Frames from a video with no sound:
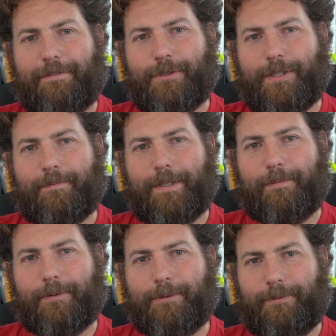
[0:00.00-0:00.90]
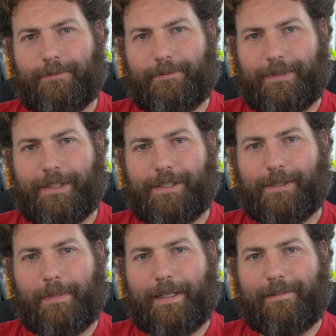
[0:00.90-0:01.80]
for some people this is
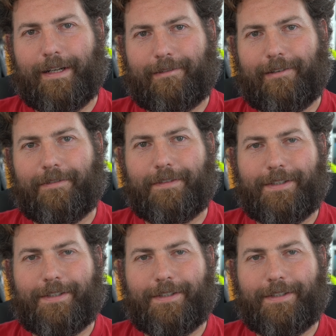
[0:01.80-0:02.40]
a better aircraft,